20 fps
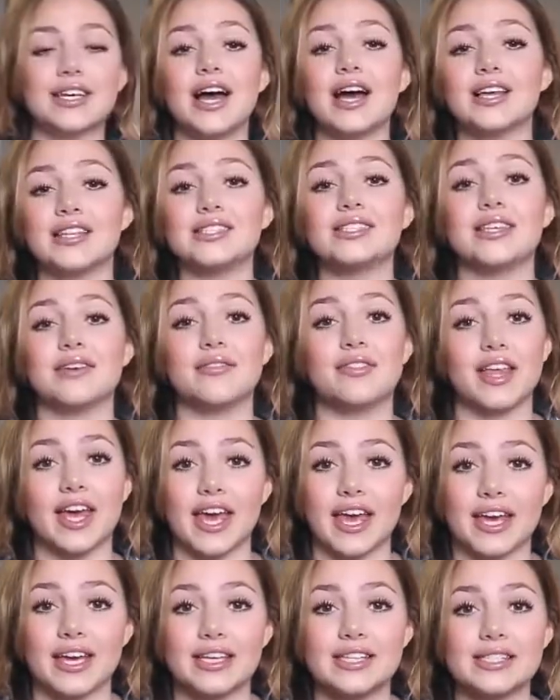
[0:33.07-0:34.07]
tons of
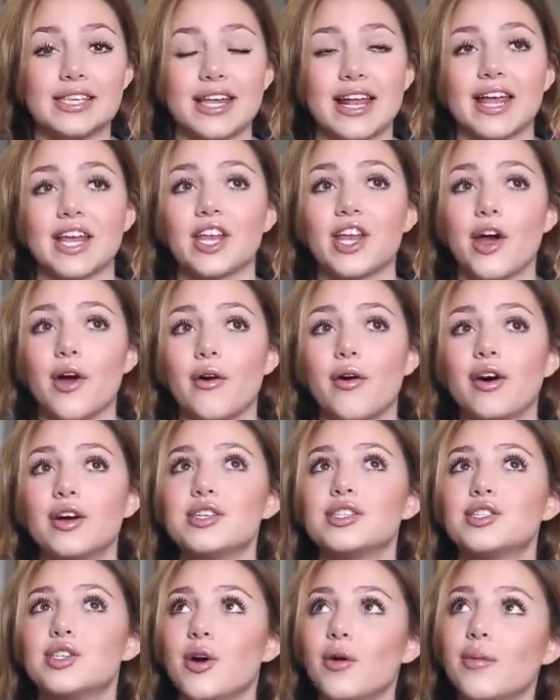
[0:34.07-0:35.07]
things and I know
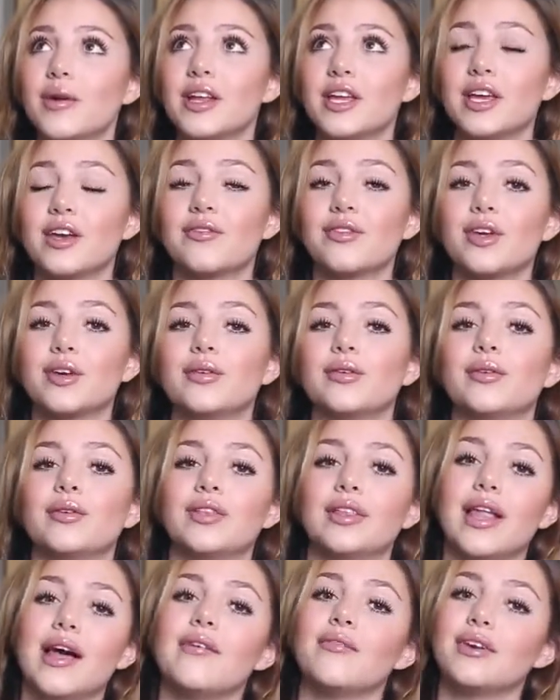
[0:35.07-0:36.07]
so many of you
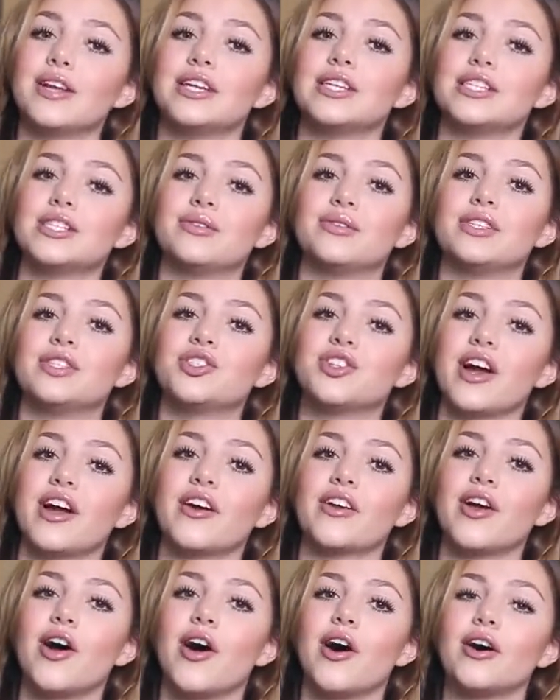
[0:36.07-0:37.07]
love when I do these
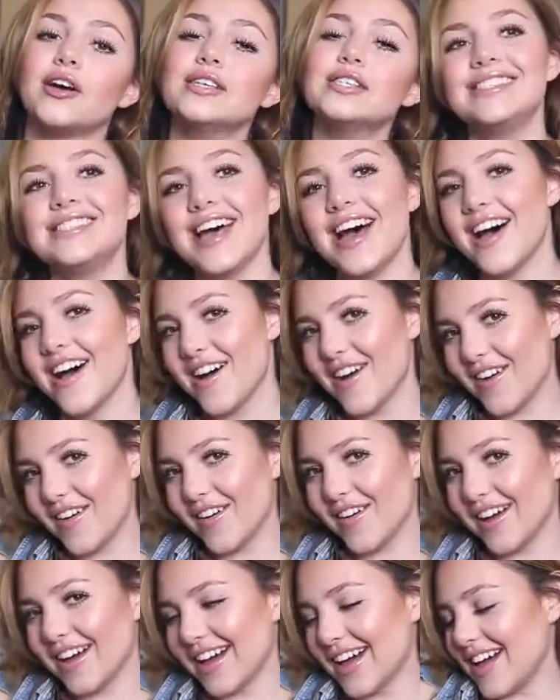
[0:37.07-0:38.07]
try-on hauls.
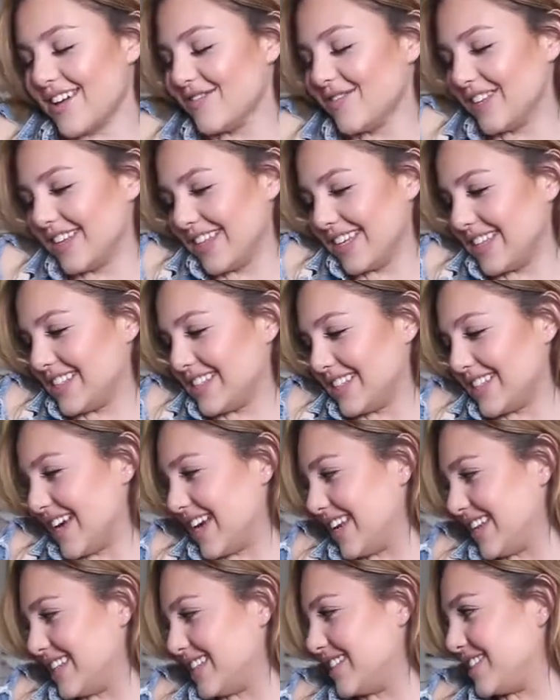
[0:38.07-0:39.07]
So I'm really
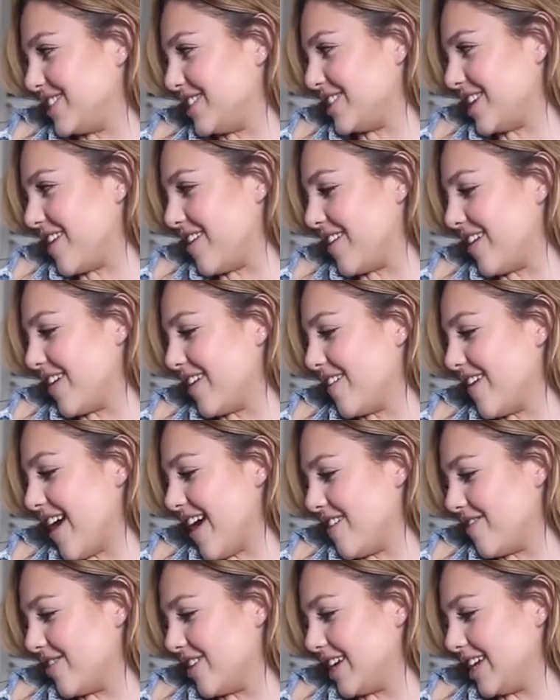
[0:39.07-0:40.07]
excited to show you
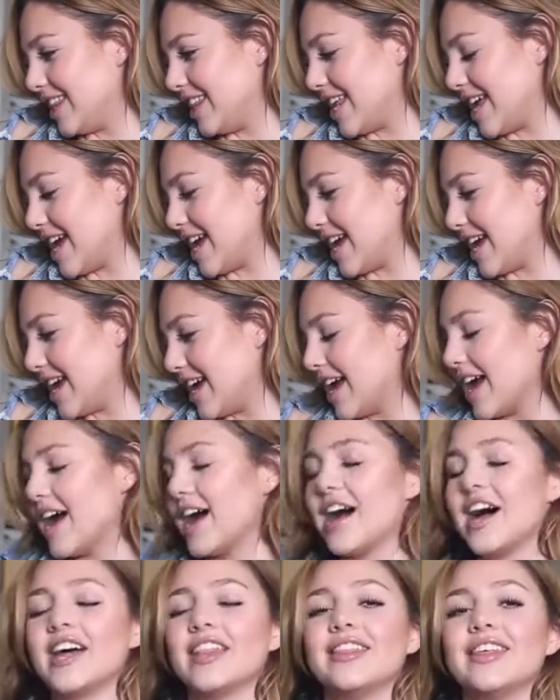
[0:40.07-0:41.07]
everything.
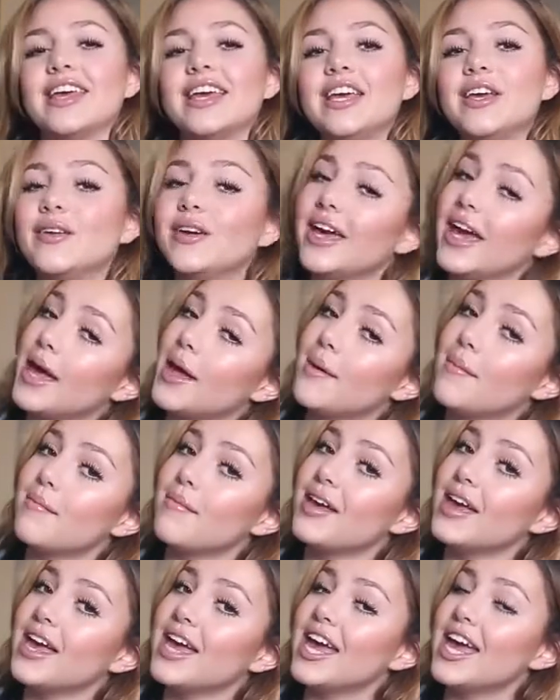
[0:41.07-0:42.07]
Thank you,
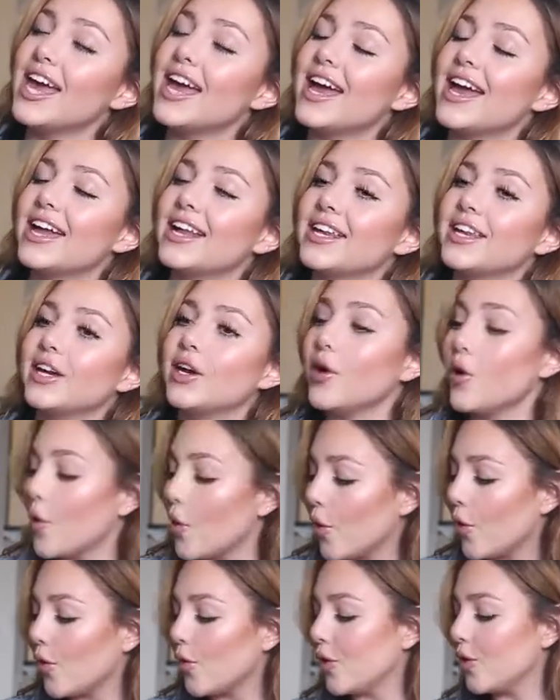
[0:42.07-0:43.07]
Kim and
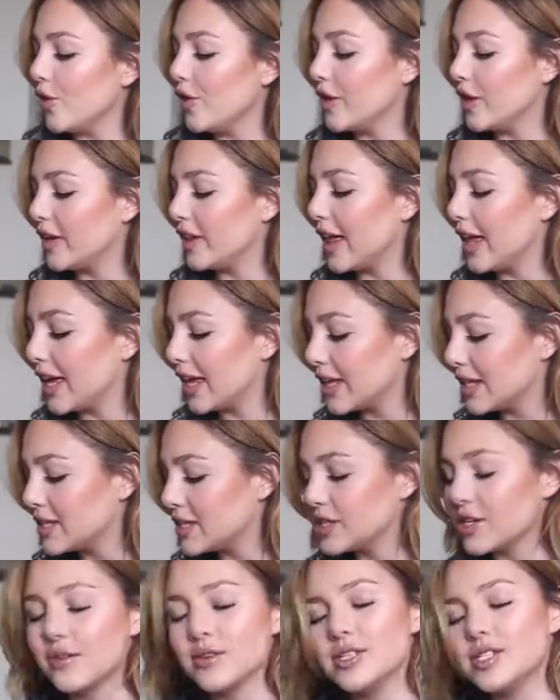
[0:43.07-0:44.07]
Nicole. They're like so